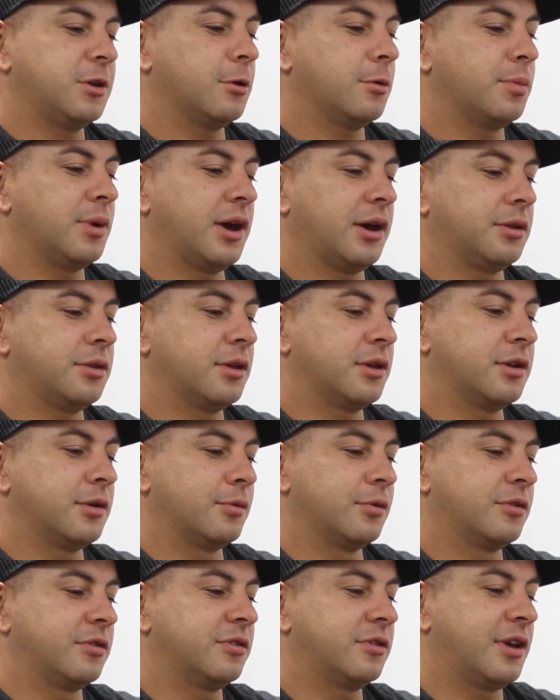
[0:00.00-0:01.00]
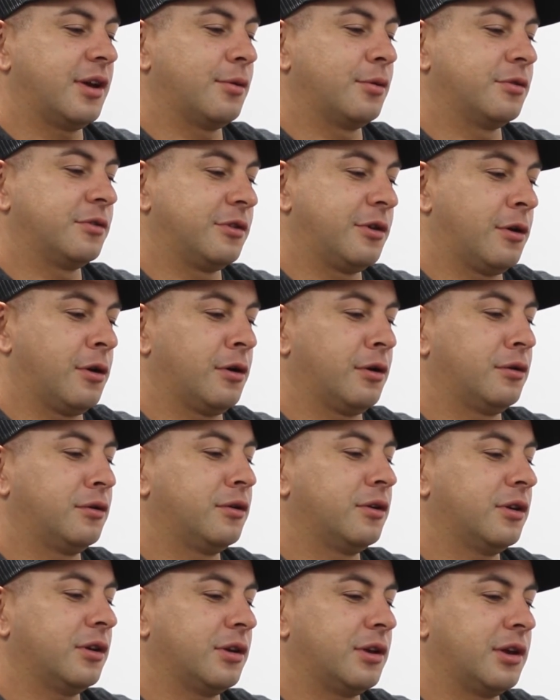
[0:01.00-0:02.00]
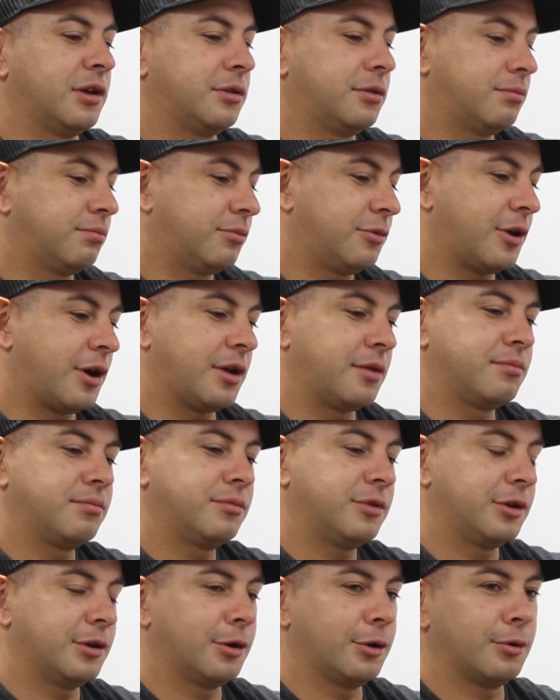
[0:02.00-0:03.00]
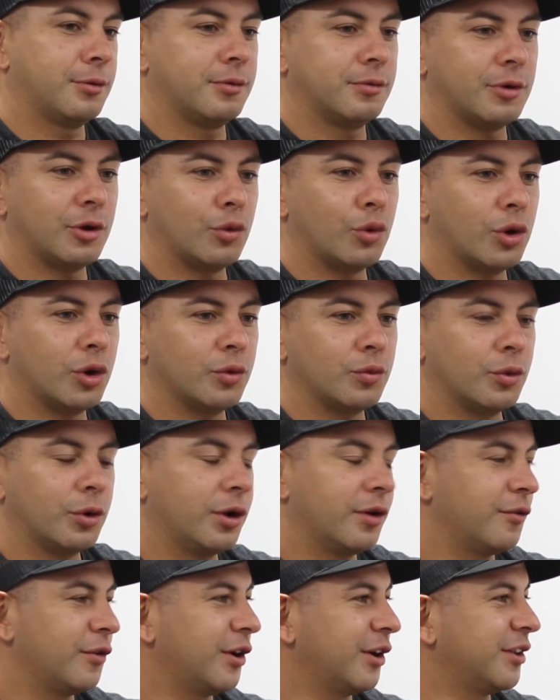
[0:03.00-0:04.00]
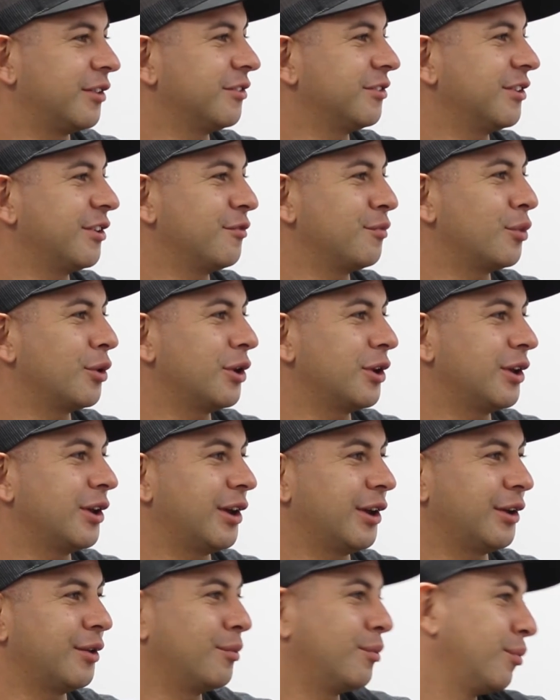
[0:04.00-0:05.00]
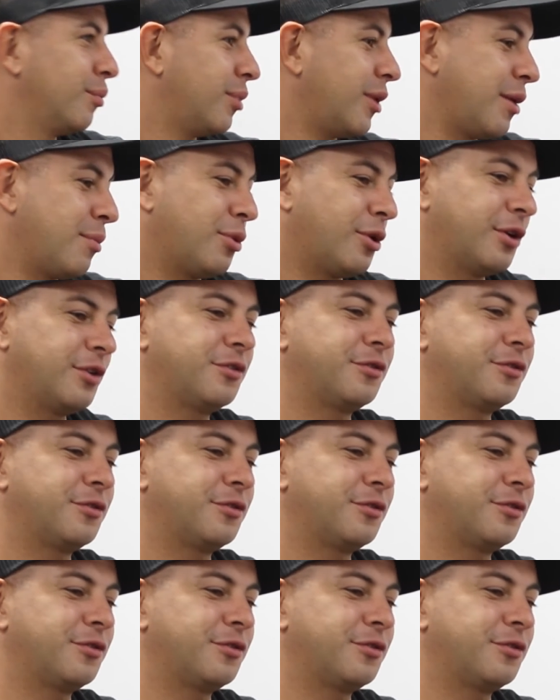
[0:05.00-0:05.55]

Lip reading: back then I was young, and I thought, well, wherever I can save money, I can buy parts